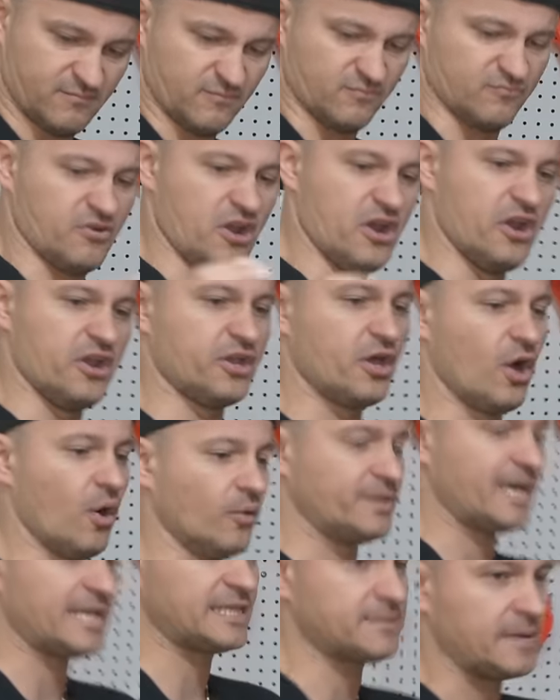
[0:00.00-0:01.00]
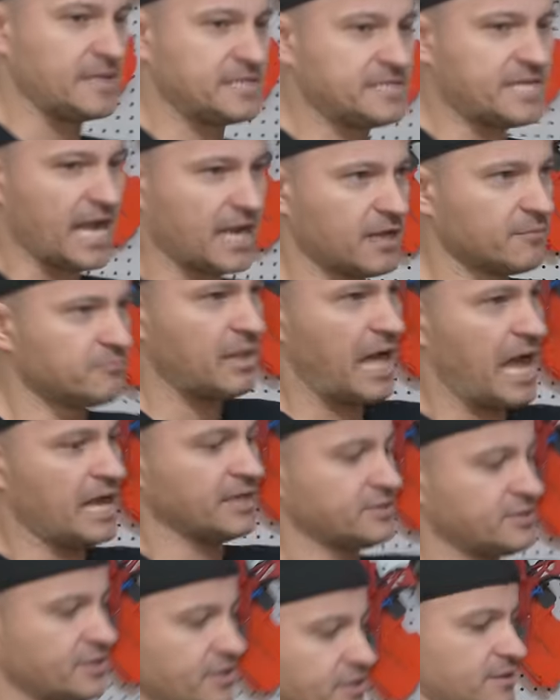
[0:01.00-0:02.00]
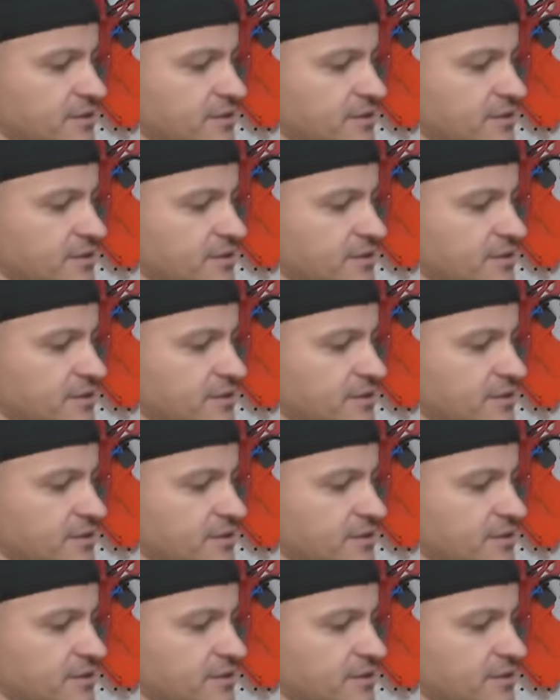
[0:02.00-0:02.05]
Is Ready that, to go. That That's for my long second range? blaster.